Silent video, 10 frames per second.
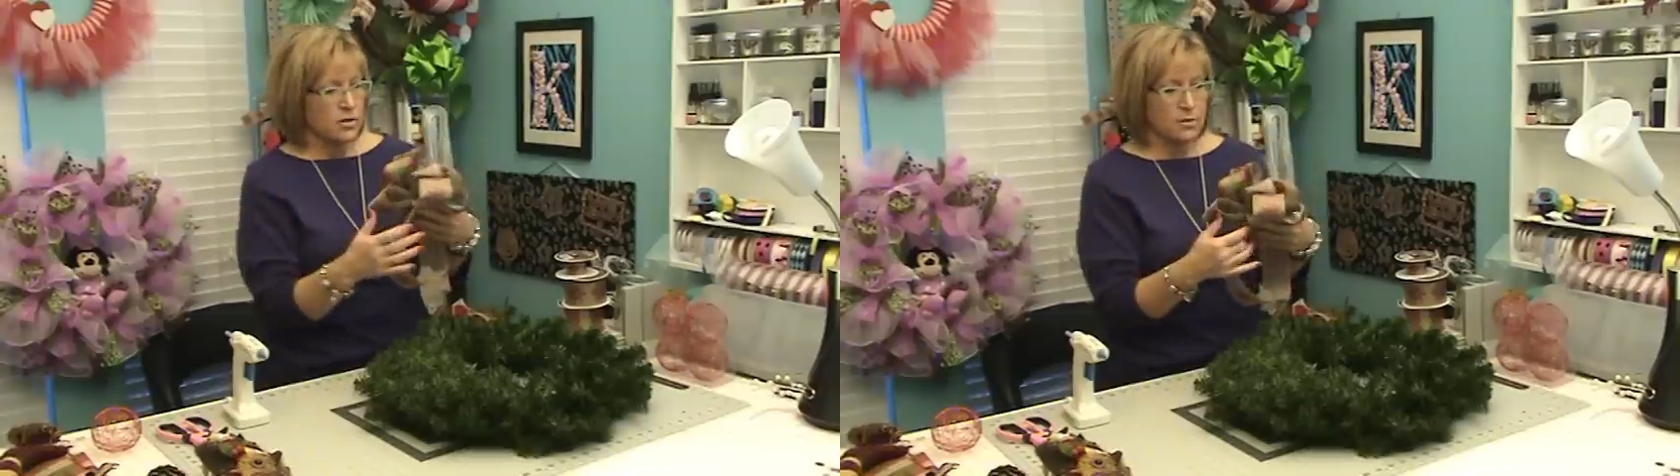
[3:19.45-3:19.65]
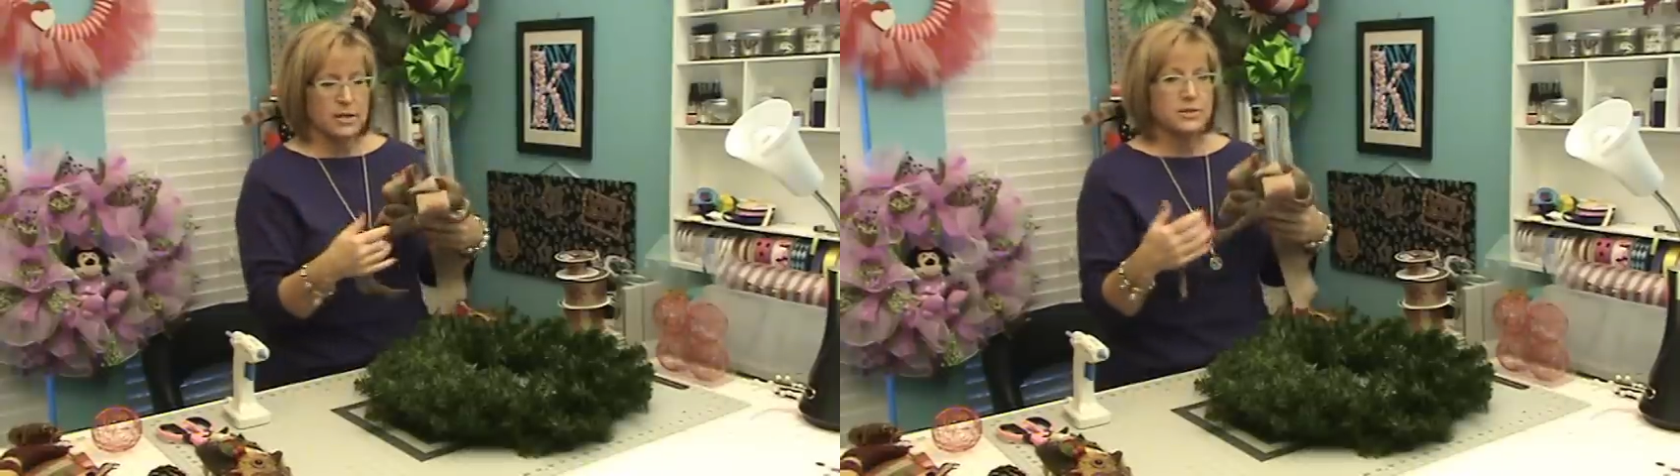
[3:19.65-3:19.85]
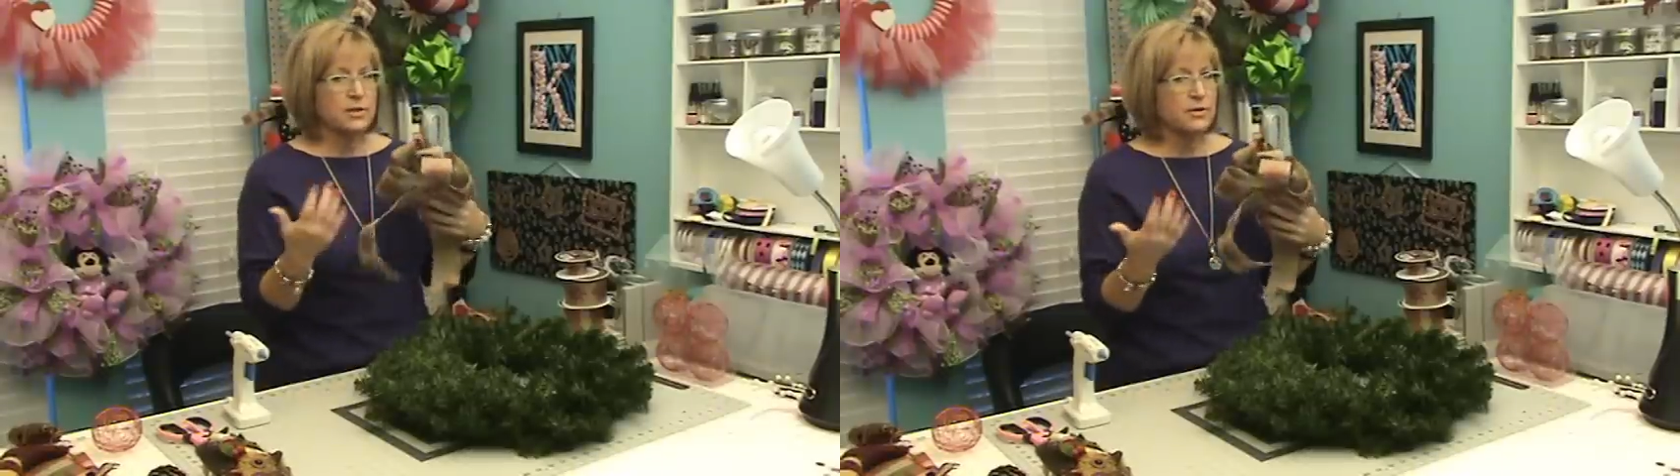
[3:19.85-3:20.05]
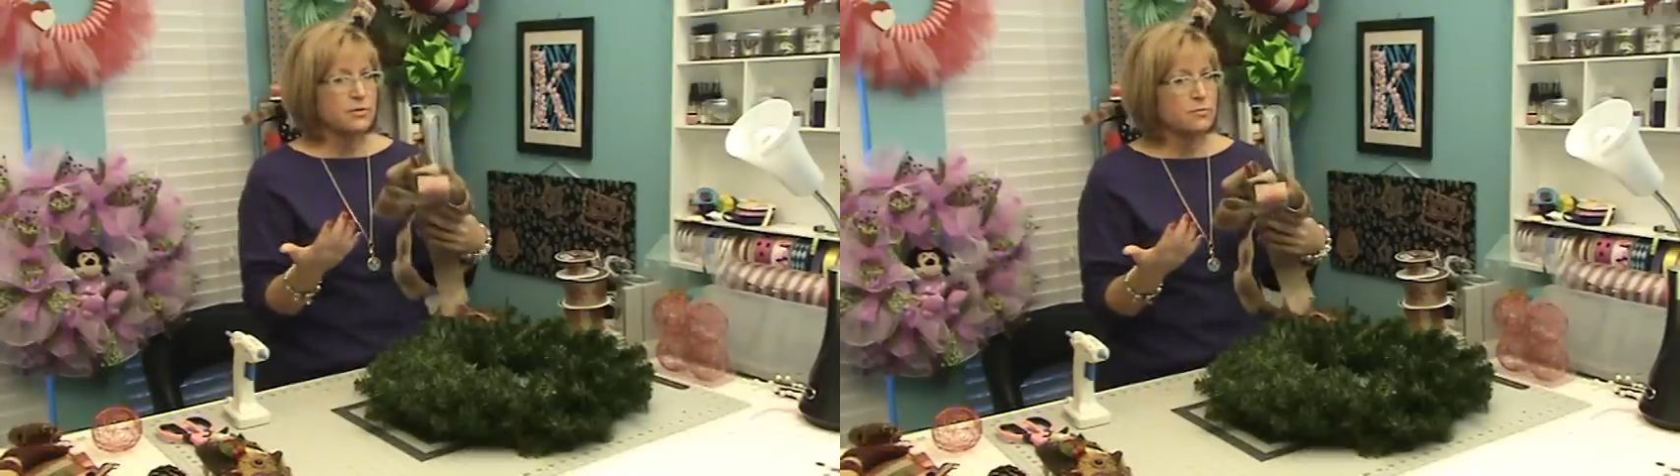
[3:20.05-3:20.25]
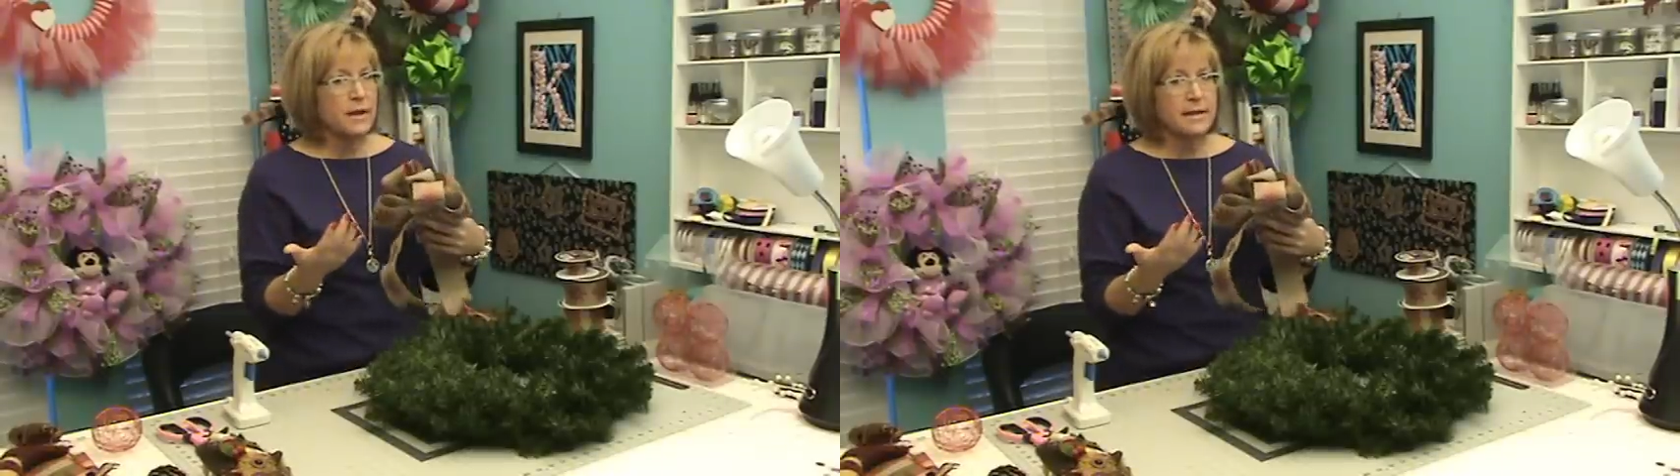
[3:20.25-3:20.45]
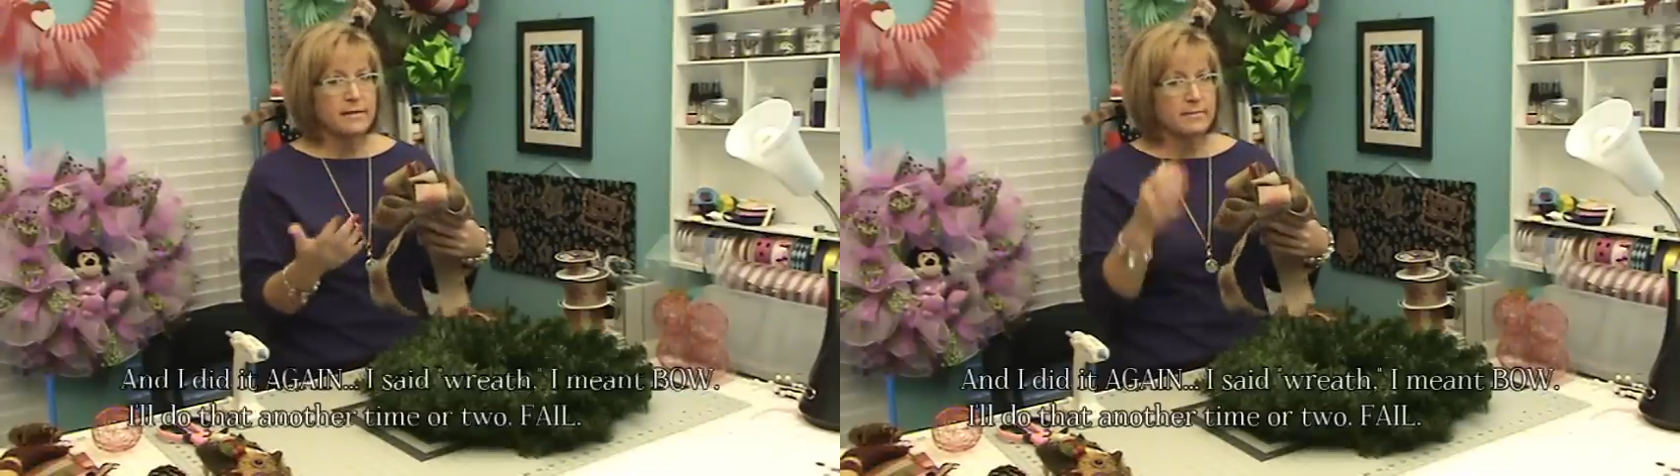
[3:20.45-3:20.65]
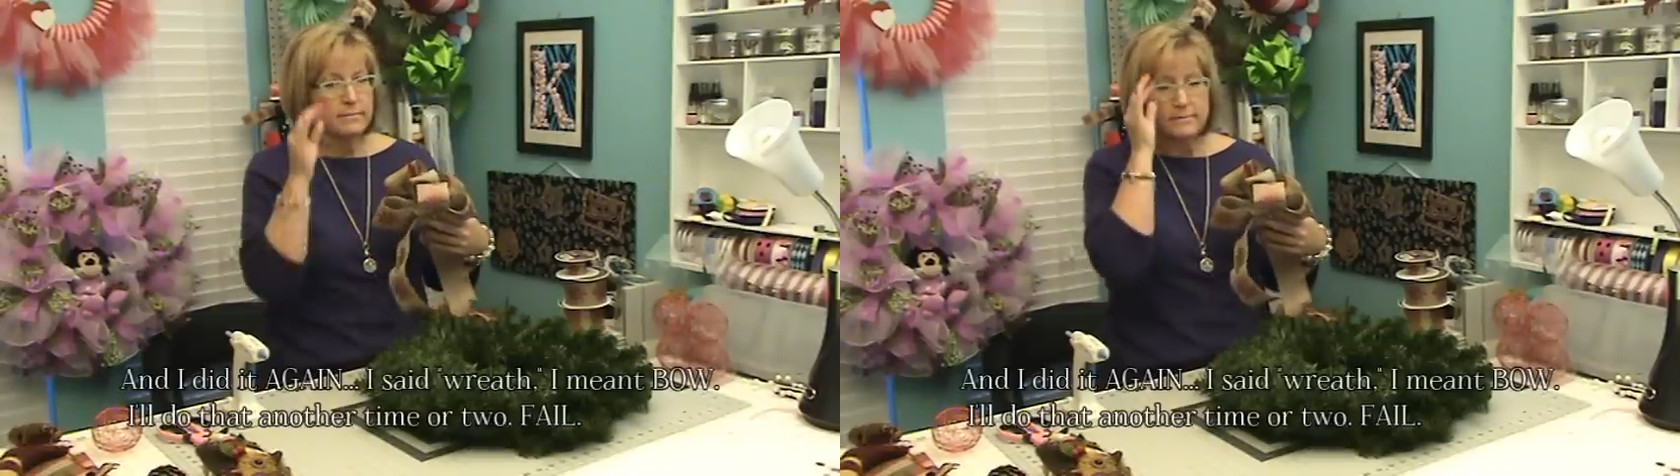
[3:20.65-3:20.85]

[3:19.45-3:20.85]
you can do your wreath